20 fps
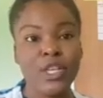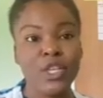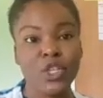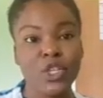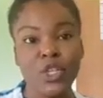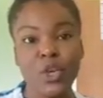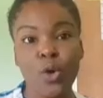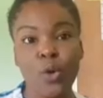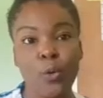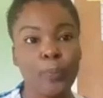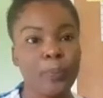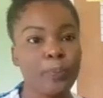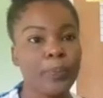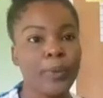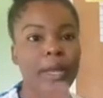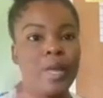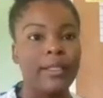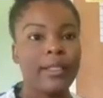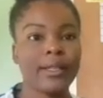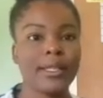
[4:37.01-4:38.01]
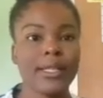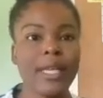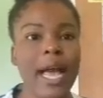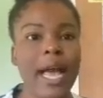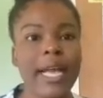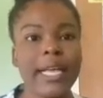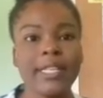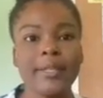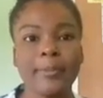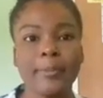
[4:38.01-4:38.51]
So, the
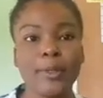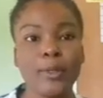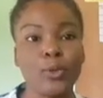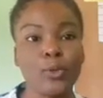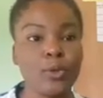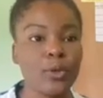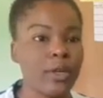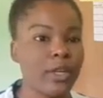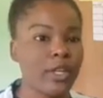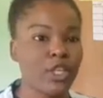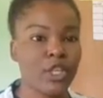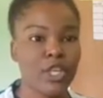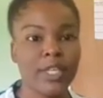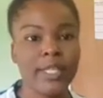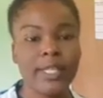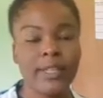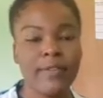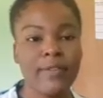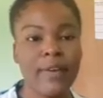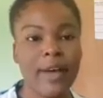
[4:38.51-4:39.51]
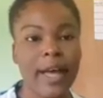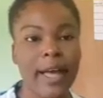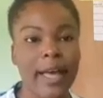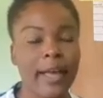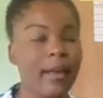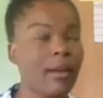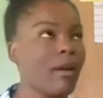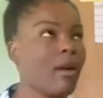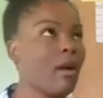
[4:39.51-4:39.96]
sky is blue, justify.